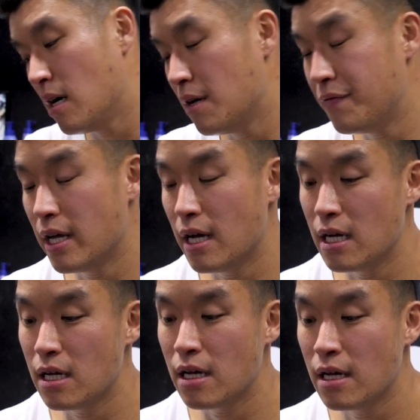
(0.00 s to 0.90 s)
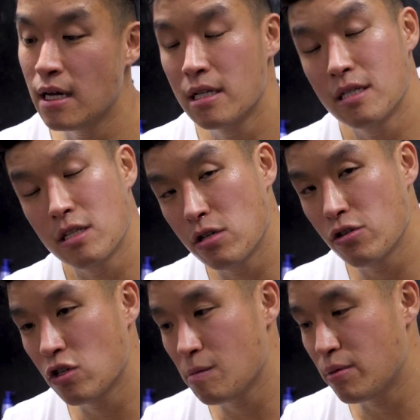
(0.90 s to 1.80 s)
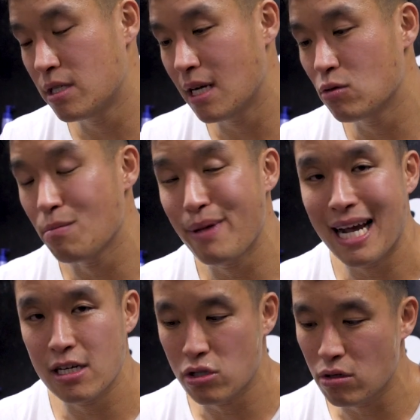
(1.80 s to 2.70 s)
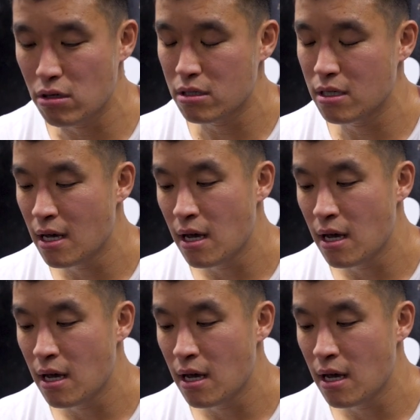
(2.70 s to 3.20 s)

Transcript: And then I did two supersets with back and shoulders.